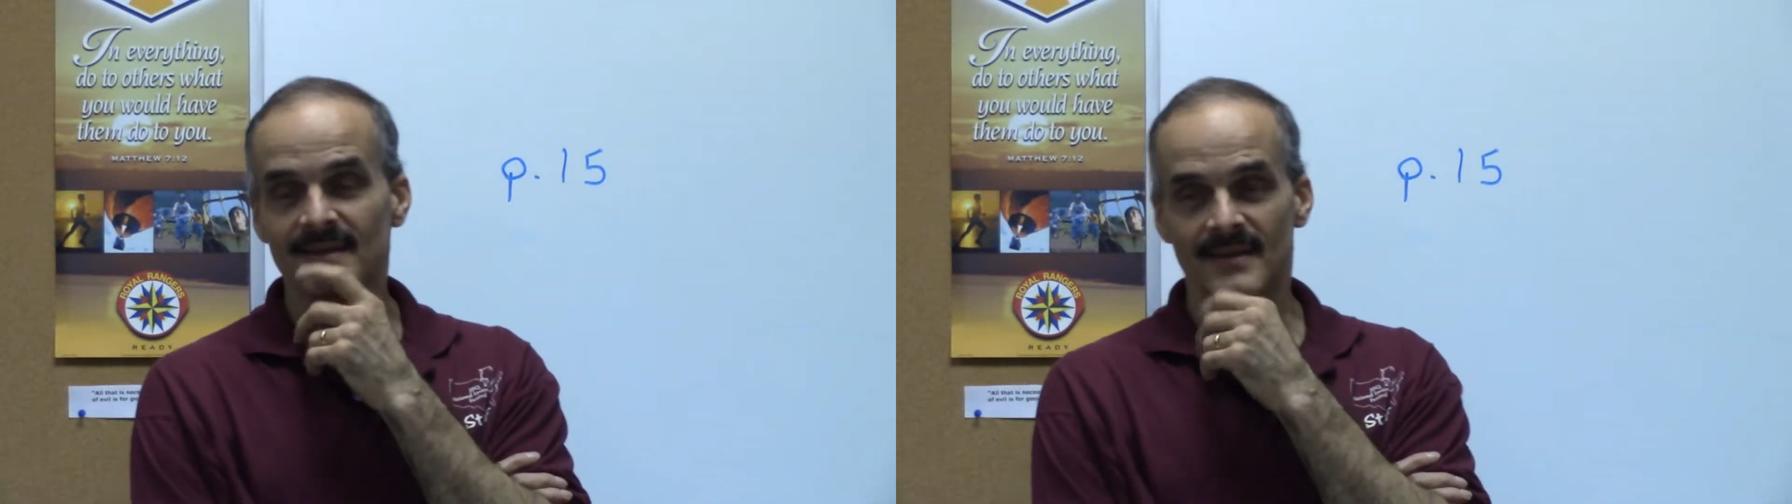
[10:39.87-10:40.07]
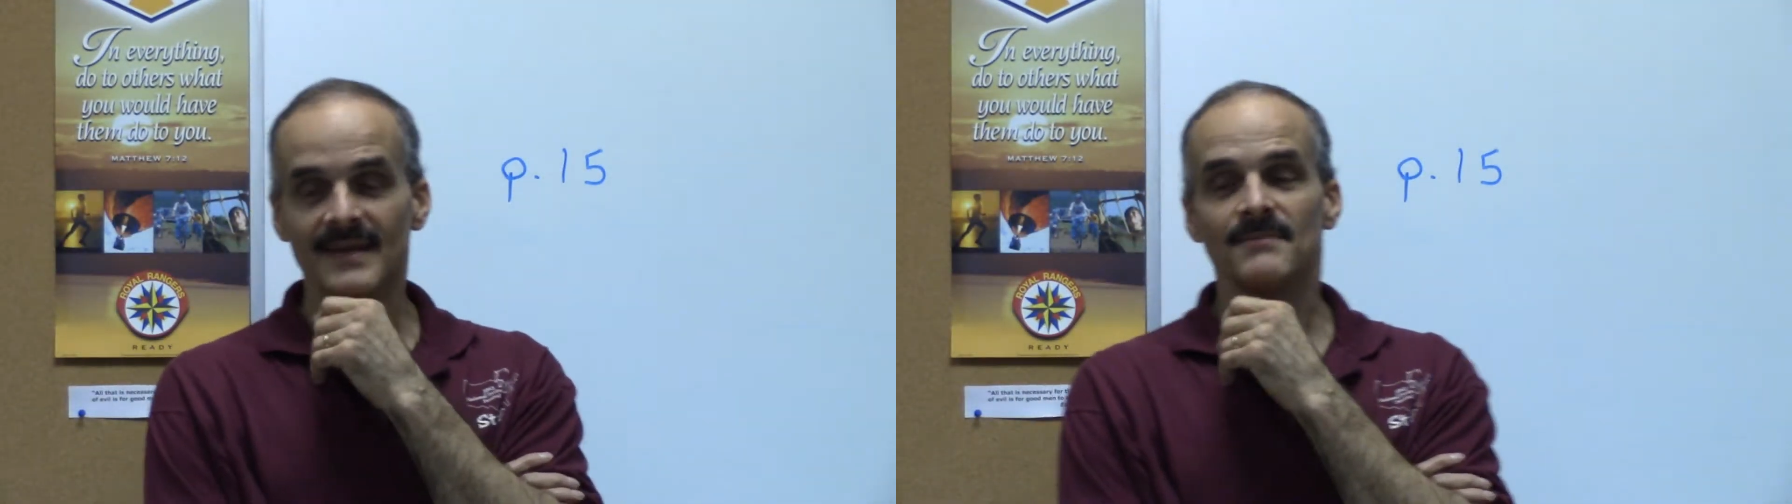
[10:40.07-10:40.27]

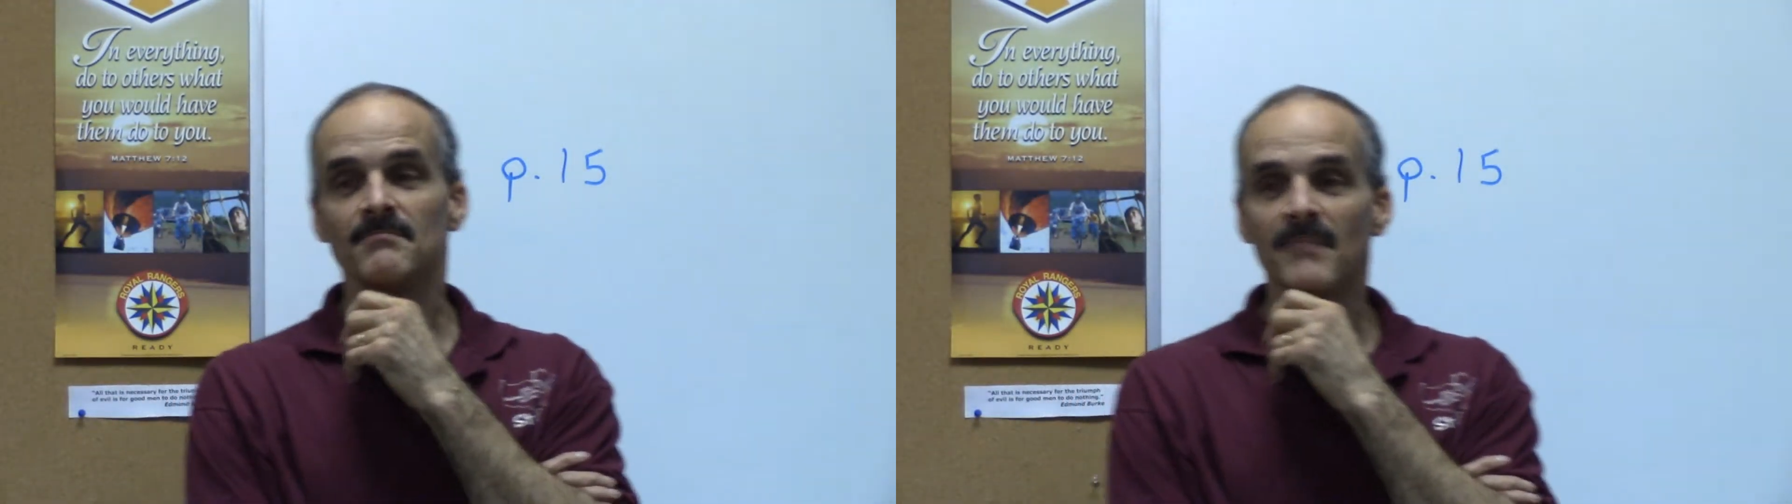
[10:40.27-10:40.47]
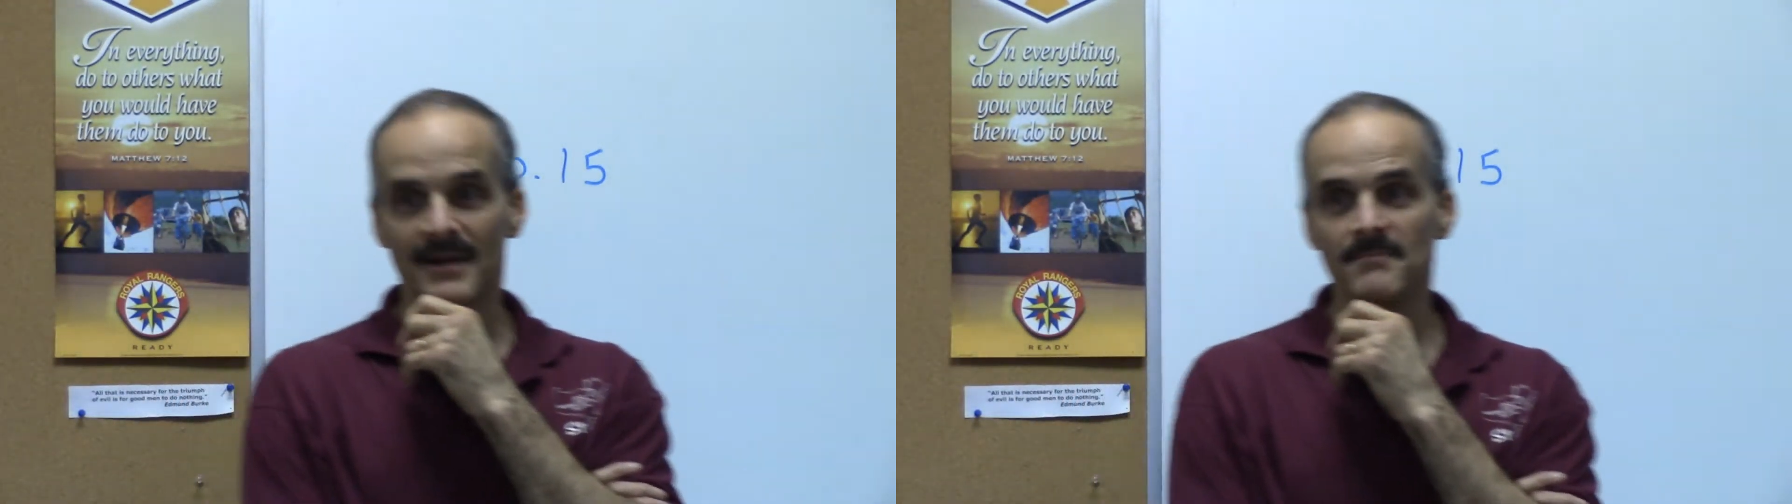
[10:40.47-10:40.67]
it
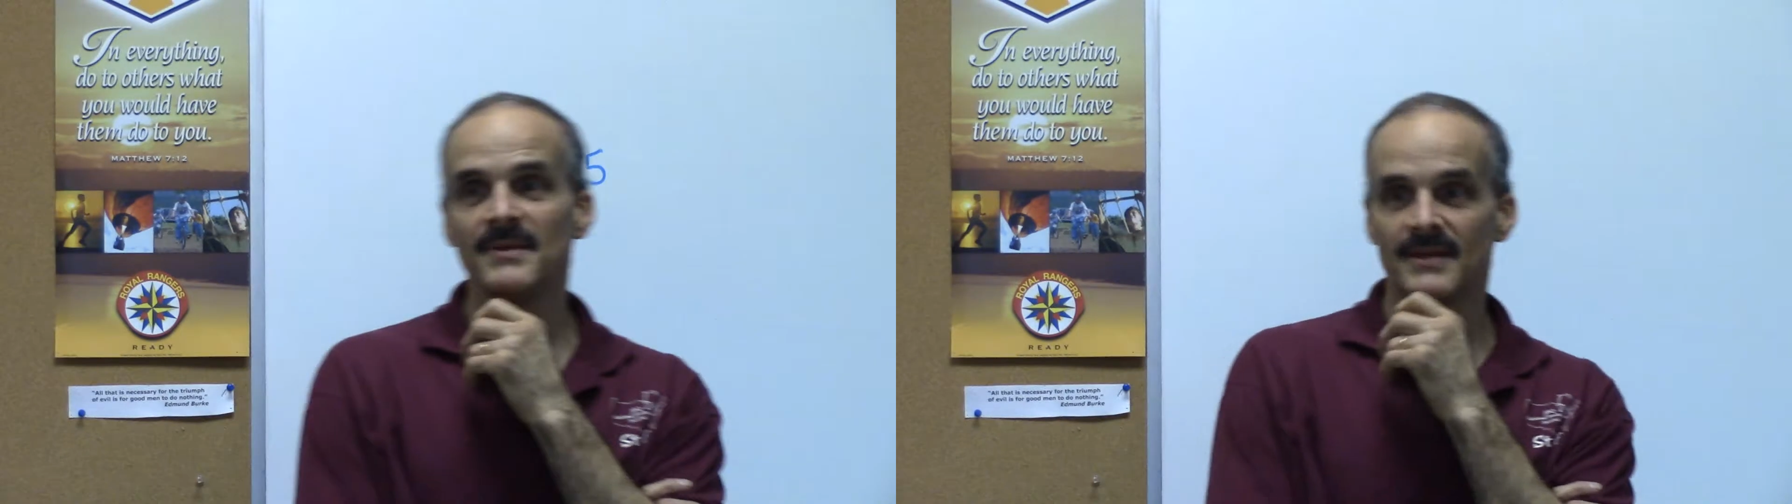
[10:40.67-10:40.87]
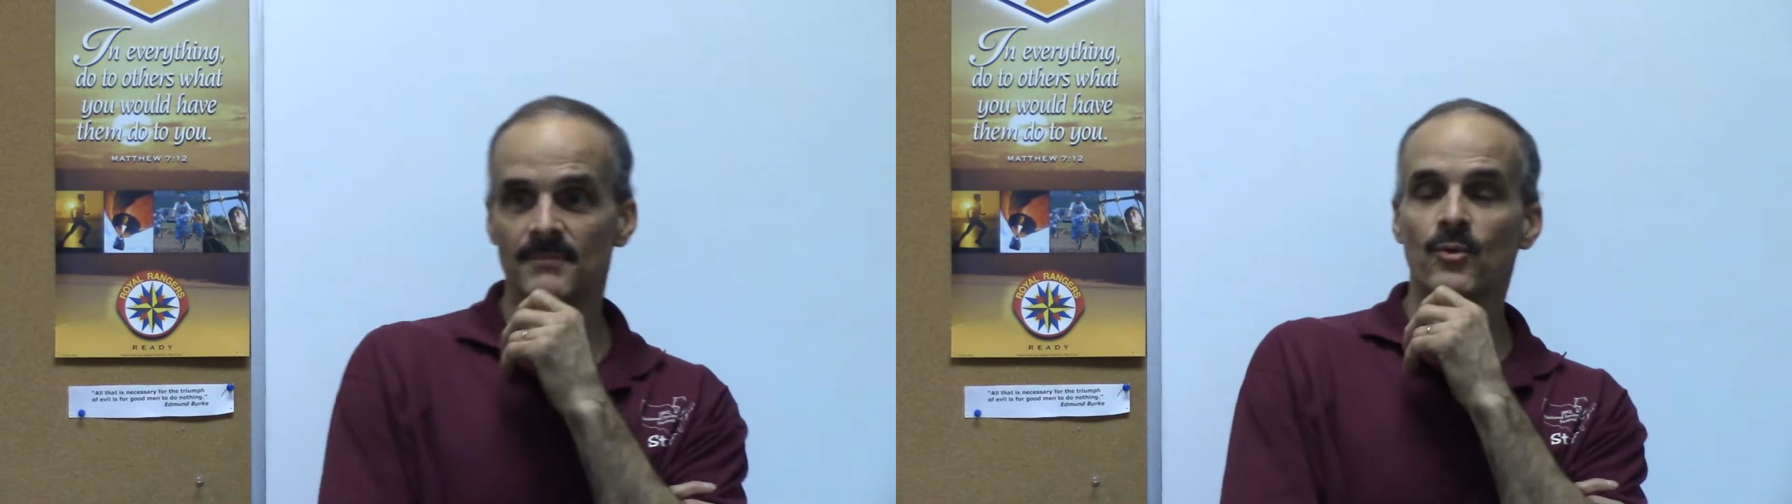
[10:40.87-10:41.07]
might
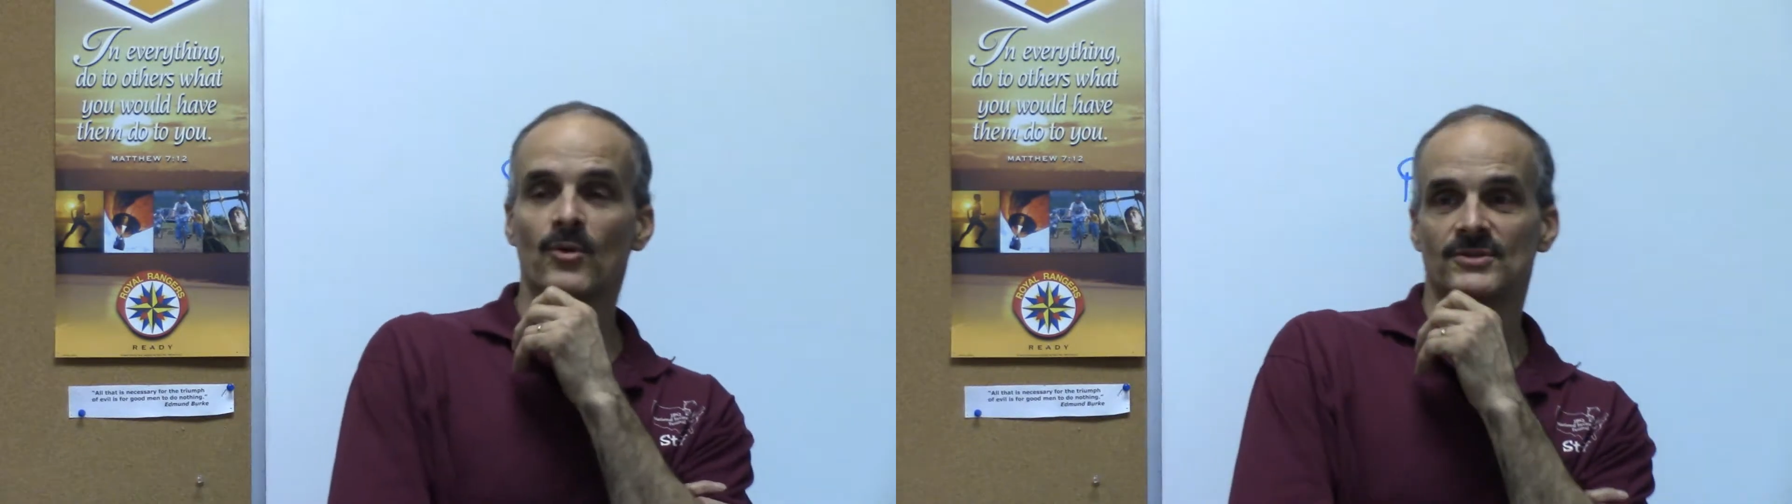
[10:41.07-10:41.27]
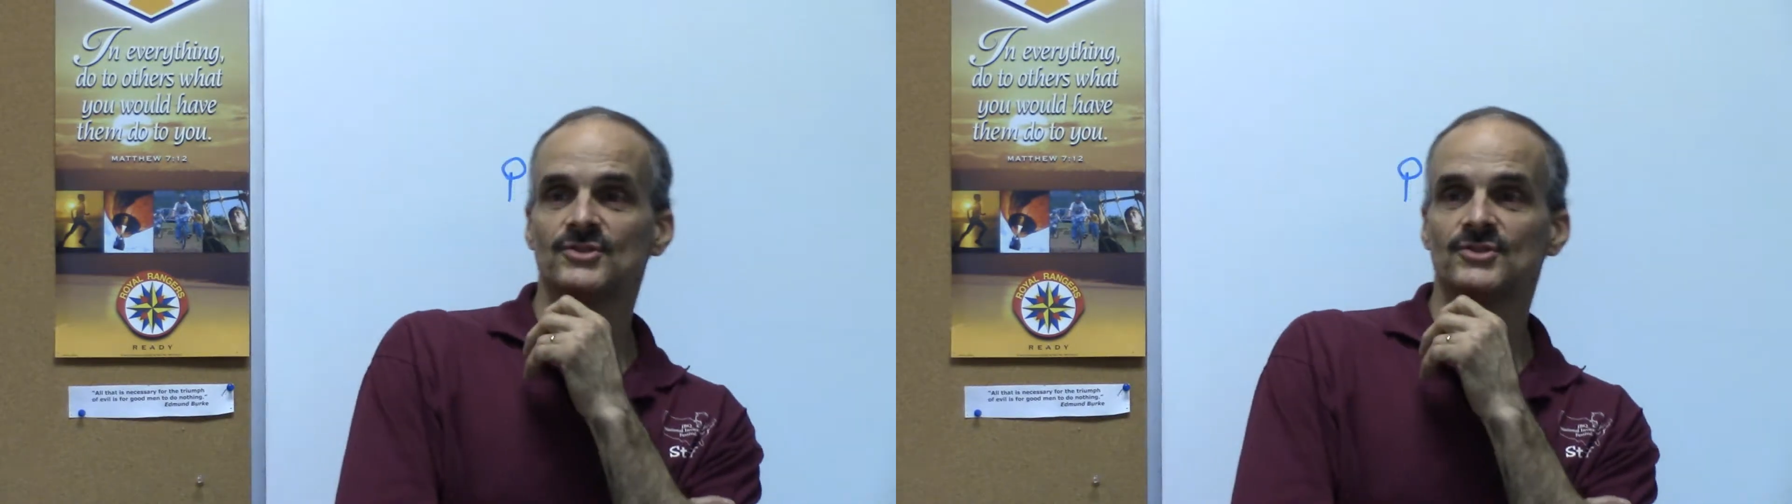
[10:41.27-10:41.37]
be an important